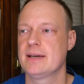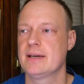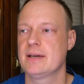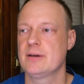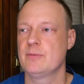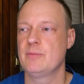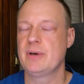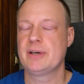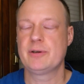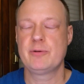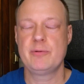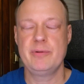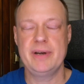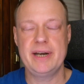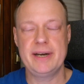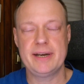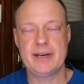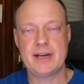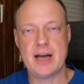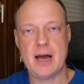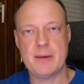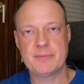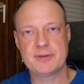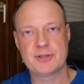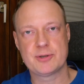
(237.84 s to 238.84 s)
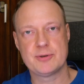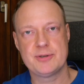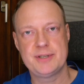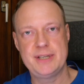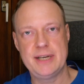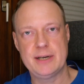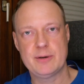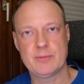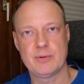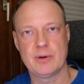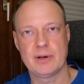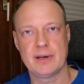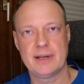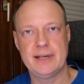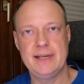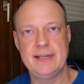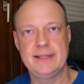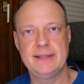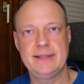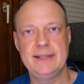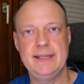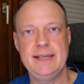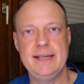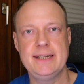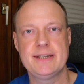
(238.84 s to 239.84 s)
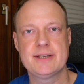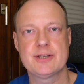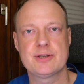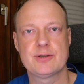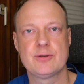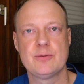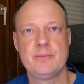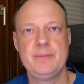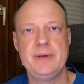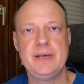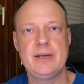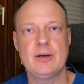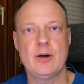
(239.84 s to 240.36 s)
when query comes to SQL, it needs to be